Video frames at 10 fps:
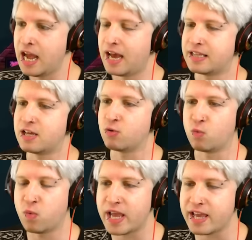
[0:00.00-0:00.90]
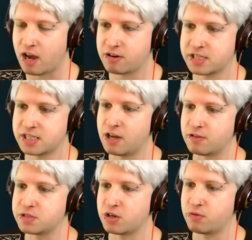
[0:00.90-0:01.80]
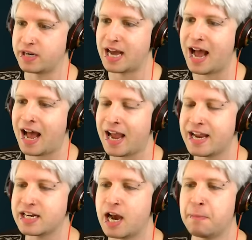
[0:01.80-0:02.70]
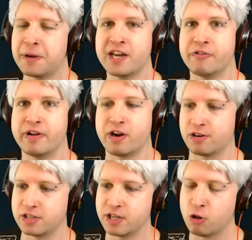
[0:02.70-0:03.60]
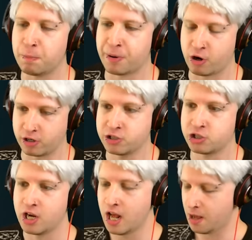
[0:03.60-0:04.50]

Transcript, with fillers: And then we ourselves are going to hide up here in our little perch,